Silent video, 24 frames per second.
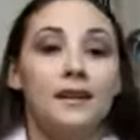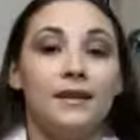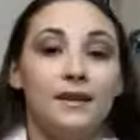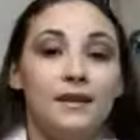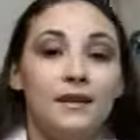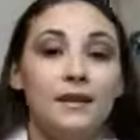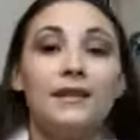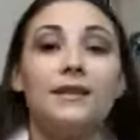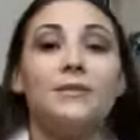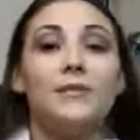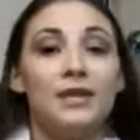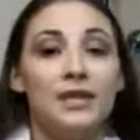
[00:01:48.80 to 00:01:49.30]
This
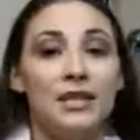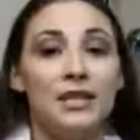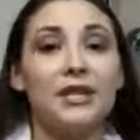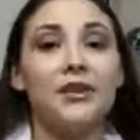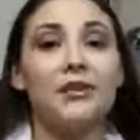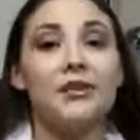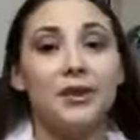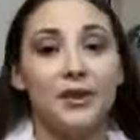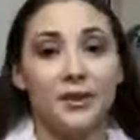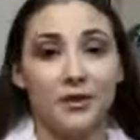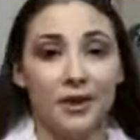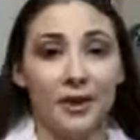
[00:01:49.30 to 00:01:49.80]
is the
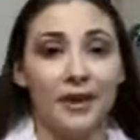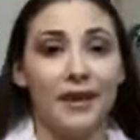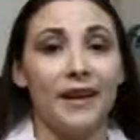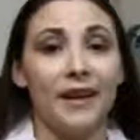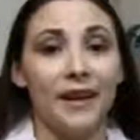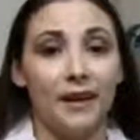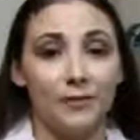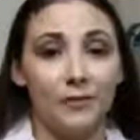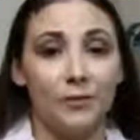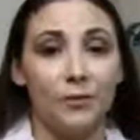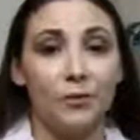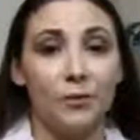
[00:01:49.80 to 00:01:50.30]
material I
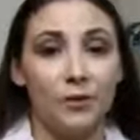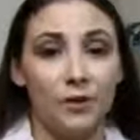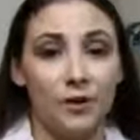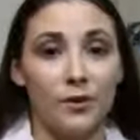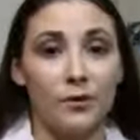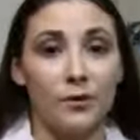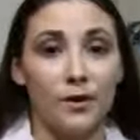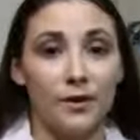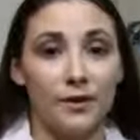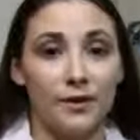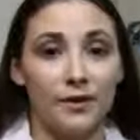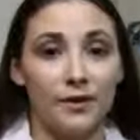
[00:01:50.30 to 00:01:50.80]
have to
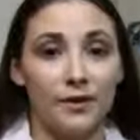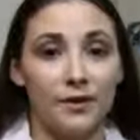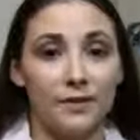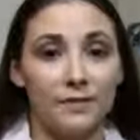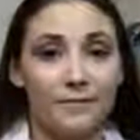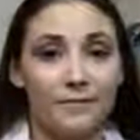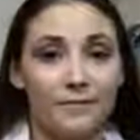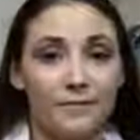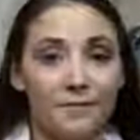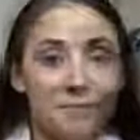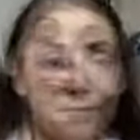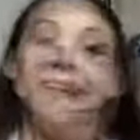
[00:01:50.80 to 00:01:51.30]
work with.
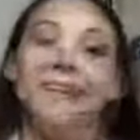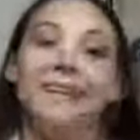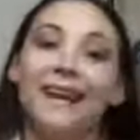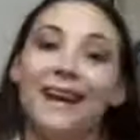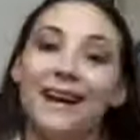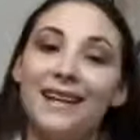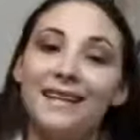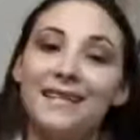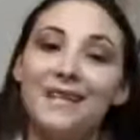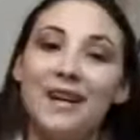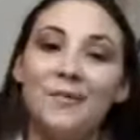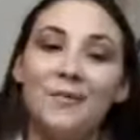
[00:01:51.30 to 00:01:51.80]

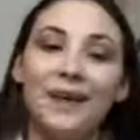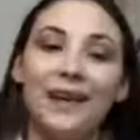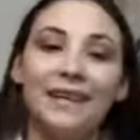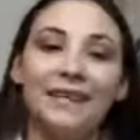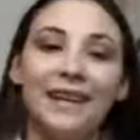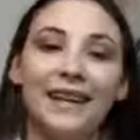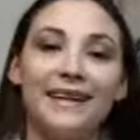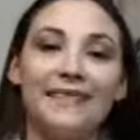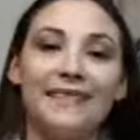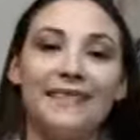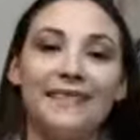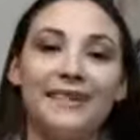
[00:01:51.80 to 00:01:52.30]
Next up,
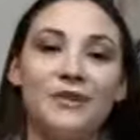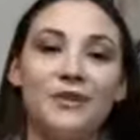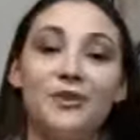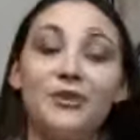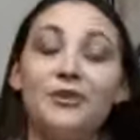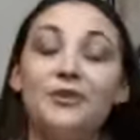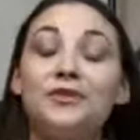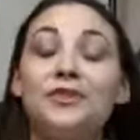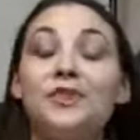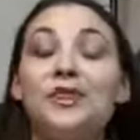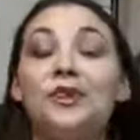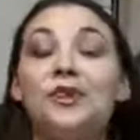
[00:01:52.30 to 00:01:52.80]
I'd like to
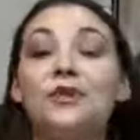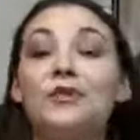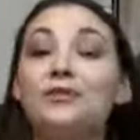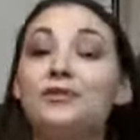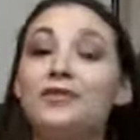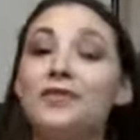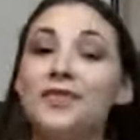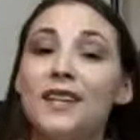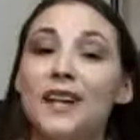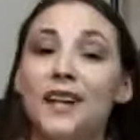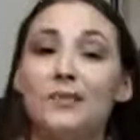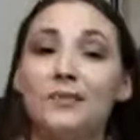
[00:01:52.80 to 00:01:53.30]
introduce a
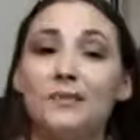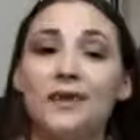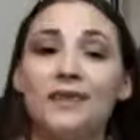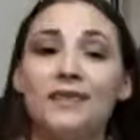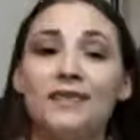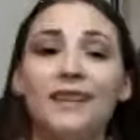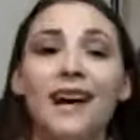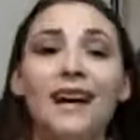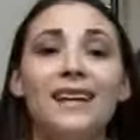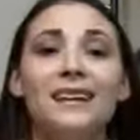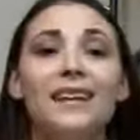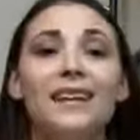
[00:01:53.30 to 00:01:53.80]
new
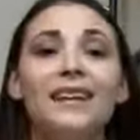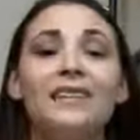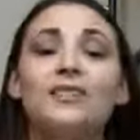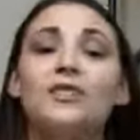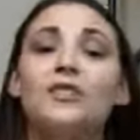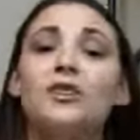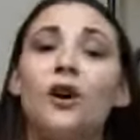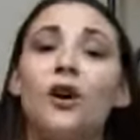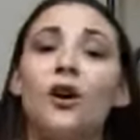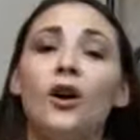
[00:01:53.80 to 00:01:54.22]
segment I like to